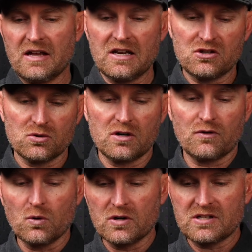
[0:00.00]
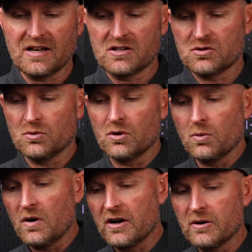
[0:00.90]
any sort of Gore-Tex or
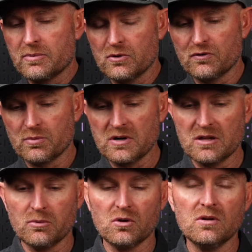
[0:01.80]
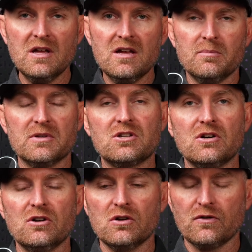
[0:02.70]
waterproof breathable
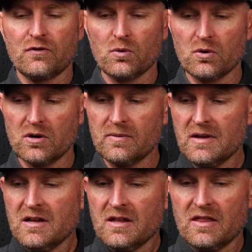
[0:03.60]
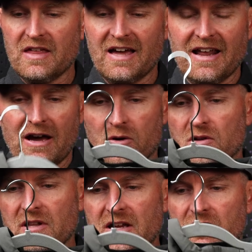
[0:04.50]
material for that outer
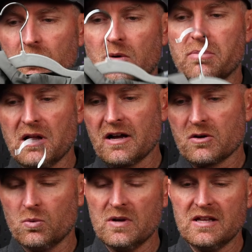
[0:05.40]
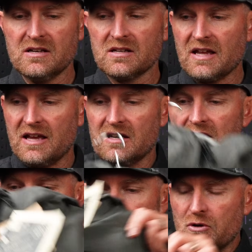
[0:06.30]
layer will block wind and
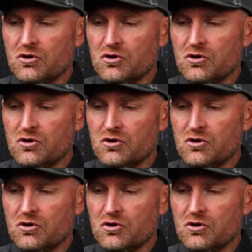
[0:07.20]
keep you